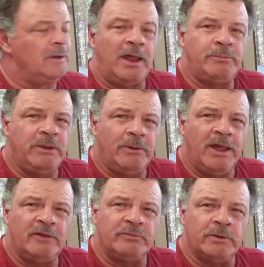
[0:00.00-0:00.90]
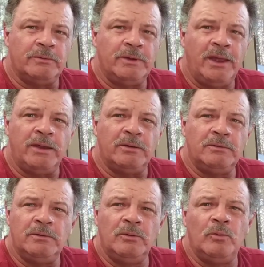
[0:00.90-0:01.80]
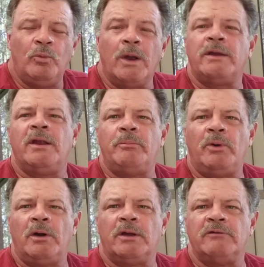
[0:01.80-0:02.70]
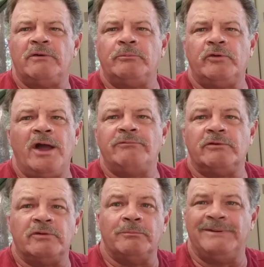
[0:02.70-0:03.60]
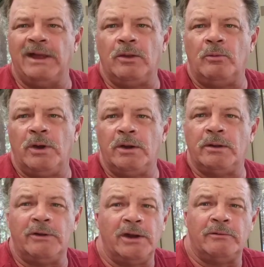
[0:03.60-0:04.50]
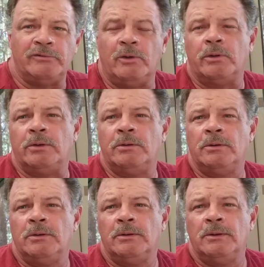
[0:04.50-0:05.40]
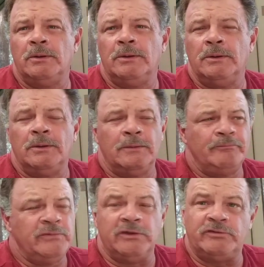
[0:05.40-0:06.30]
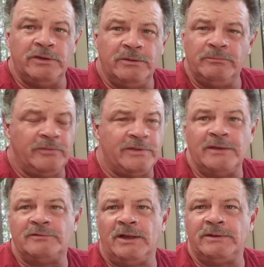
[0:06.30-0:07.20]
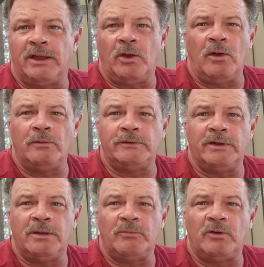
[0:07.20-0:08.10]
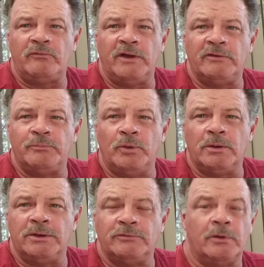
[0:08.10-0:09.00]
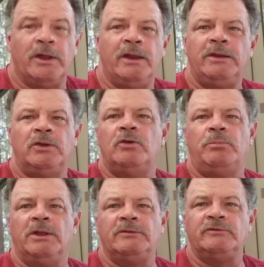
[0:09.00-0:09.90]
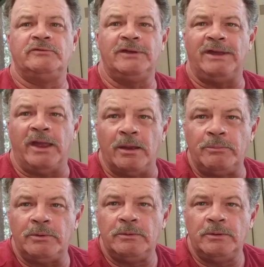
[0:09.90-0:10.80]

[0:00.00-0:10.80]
A lot of people ask me, hey, where can I park if I'm driving from Delaware to Arizona? You see things like that all the time on Facebook. Is there any good places to camp?